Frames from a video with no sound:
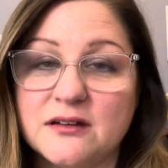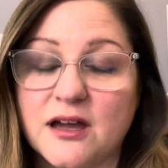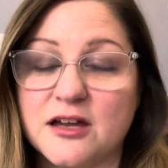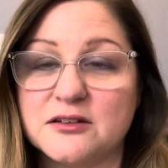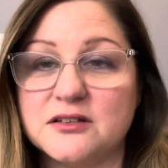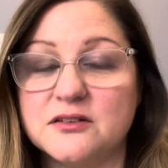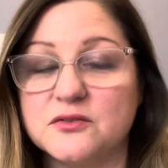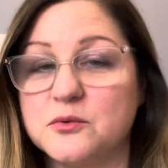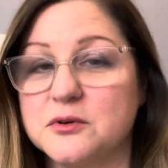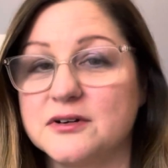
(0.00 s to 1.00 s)
in the
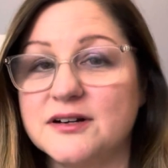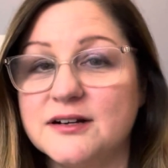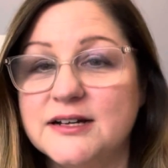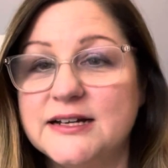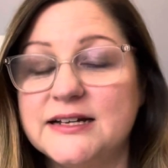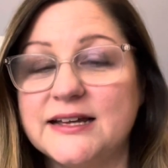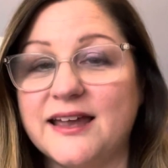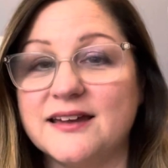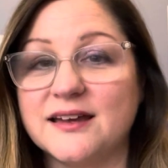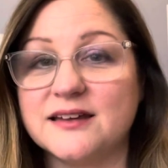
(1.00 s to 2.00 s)
war,
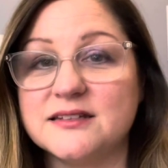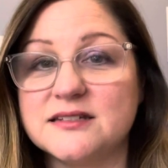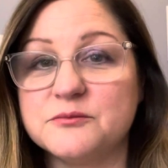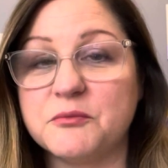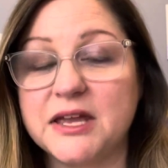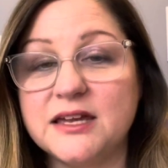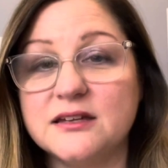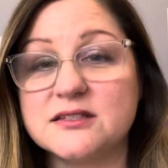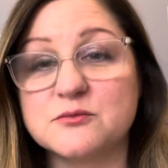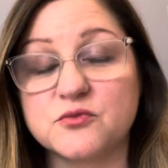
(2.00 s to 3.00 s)
and making
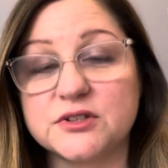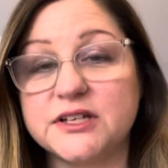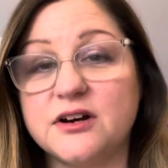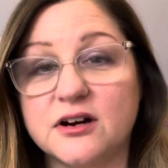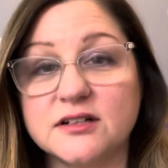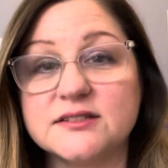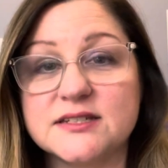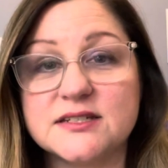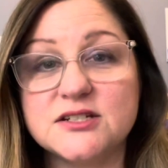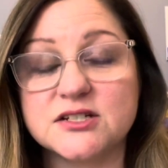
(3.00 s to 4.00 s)
some really hard
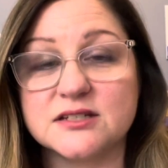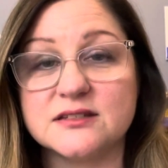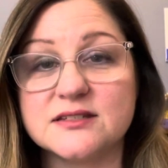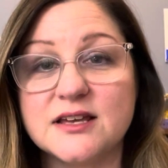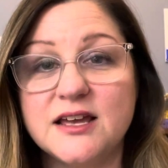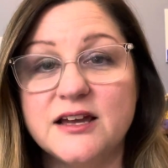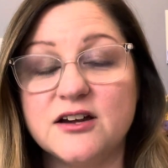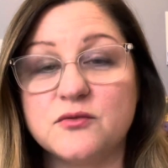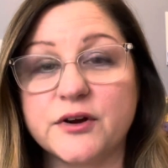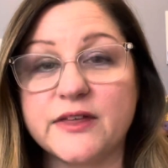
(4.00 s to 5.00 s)
decisions
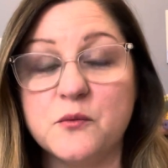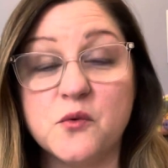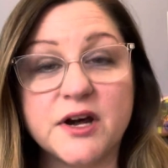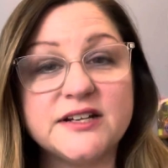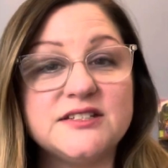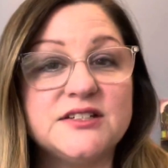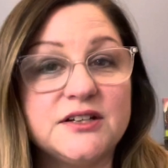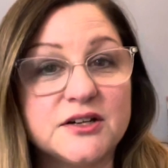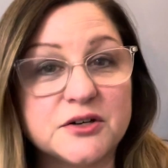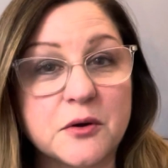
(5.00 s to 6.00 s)
of where they wanted to
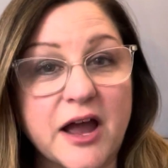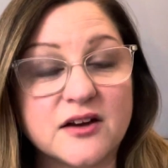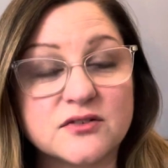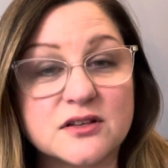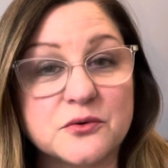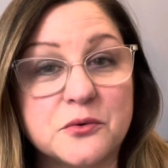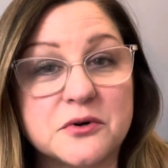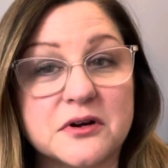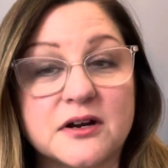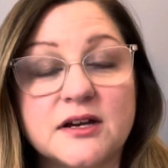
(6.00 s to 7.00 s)
go after the
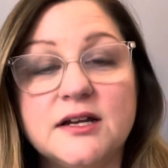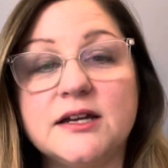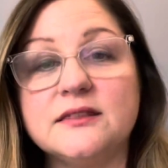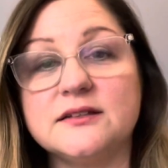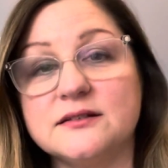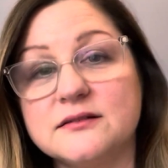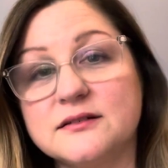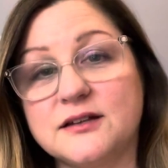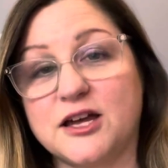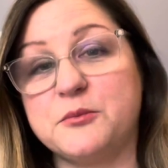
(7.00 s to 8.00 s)
war, and then
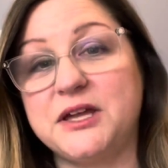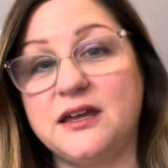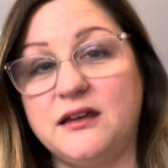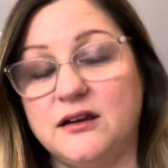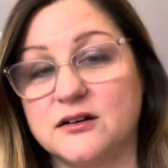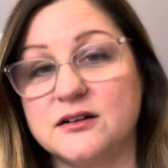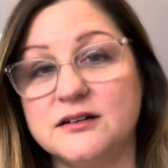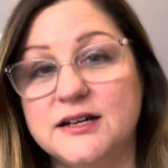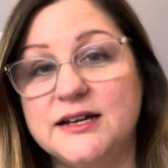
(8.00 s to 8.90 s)
coming here